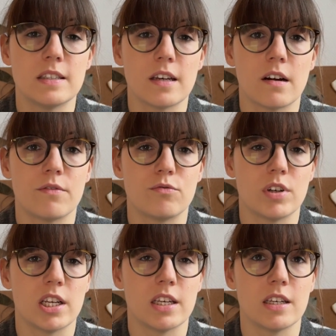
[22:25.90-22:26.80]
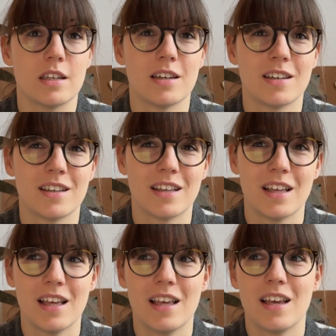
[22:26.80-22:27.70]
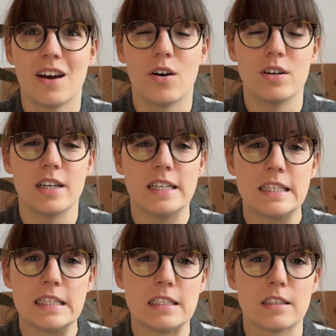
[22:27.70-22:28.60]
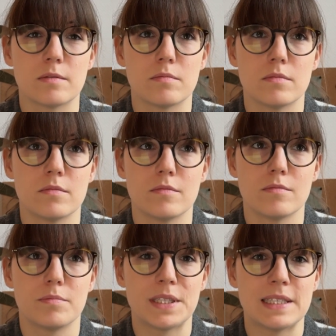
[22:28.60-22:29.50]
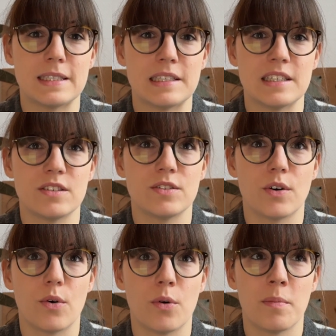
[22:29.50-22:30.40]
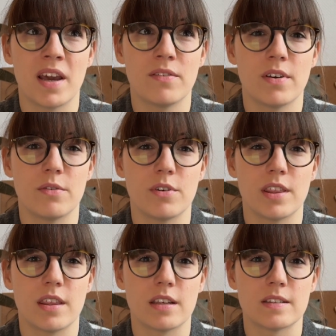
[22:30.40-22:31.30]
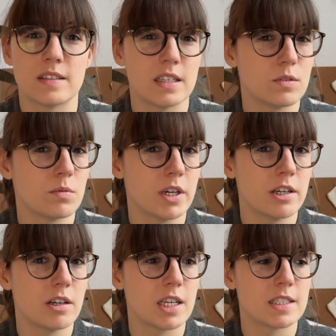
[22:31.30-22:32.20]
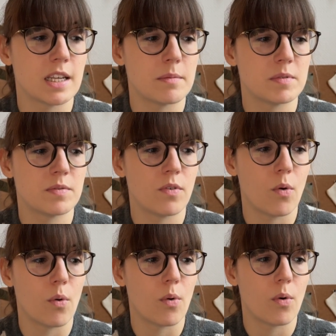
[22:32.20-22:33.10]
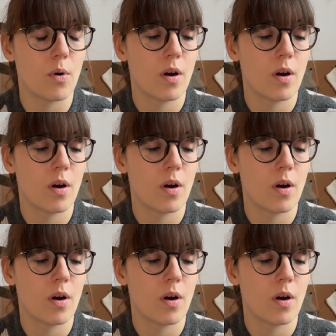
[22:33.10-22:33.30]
year I've really only knit Petite Knit or my favorite things knitwear, except for